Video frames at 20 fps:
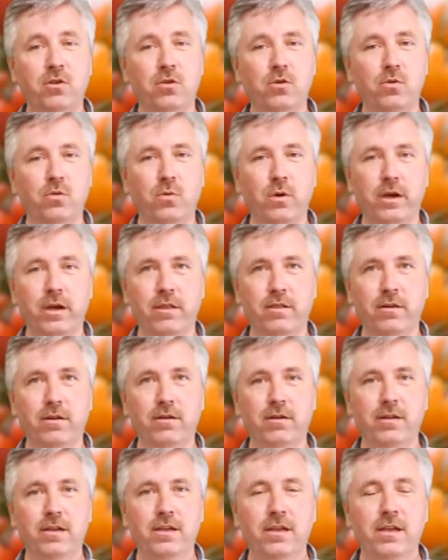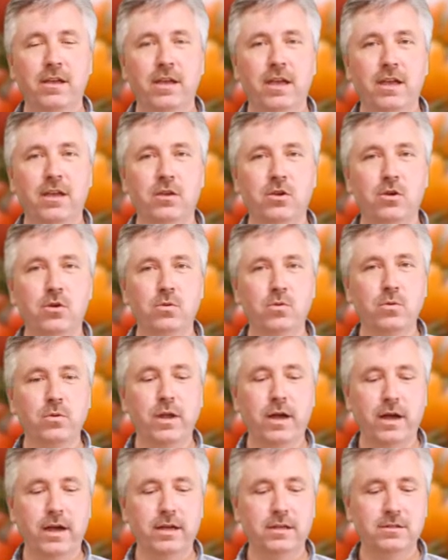cool weather and cool
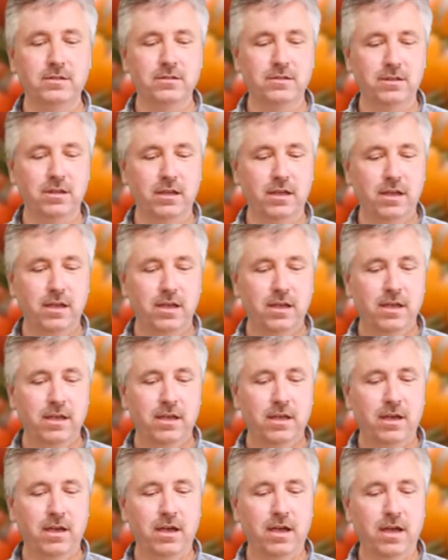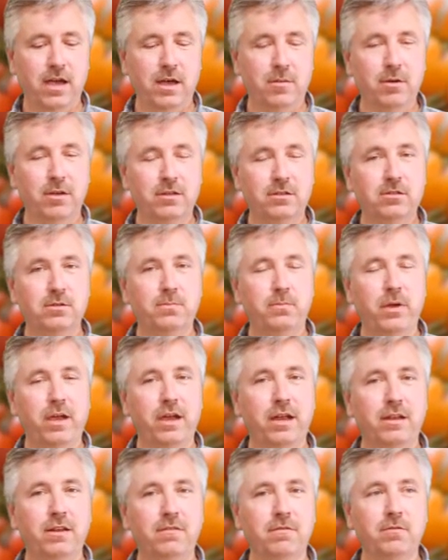nights, I'm
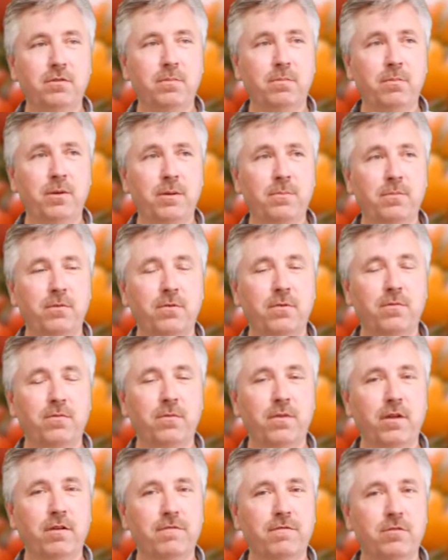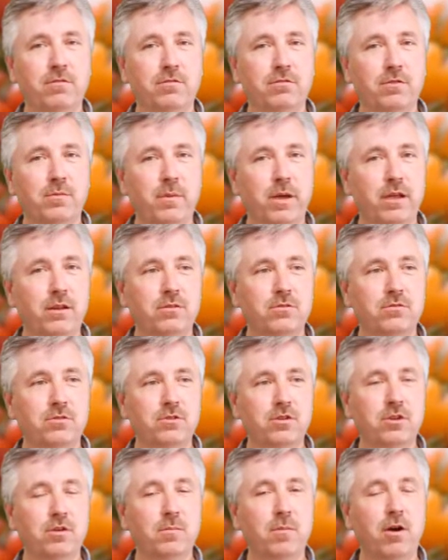expecting people for their first tomatoes to
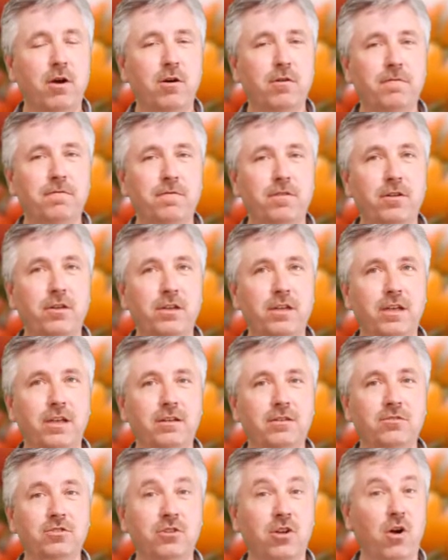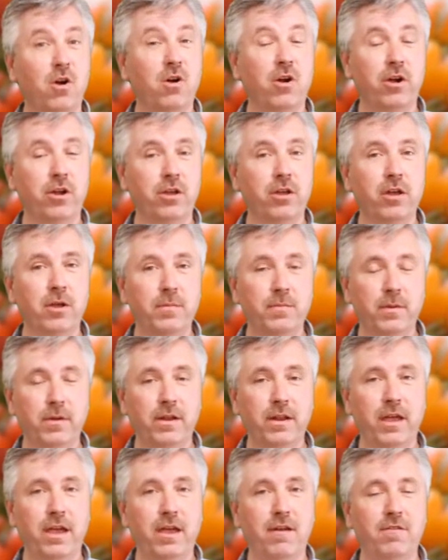come off looking scarred up
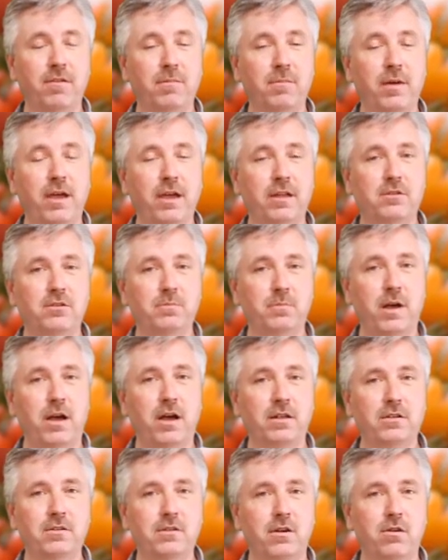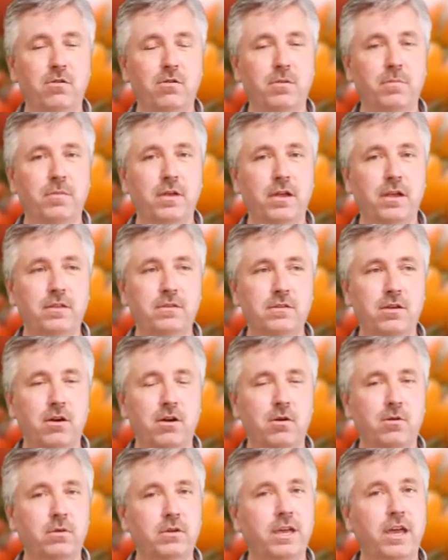and having bad spots on them. That's
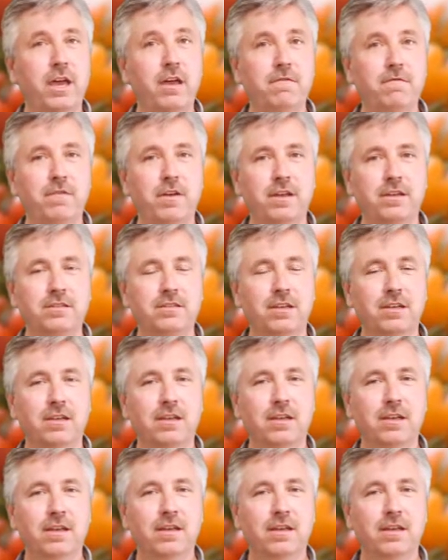called cat facing.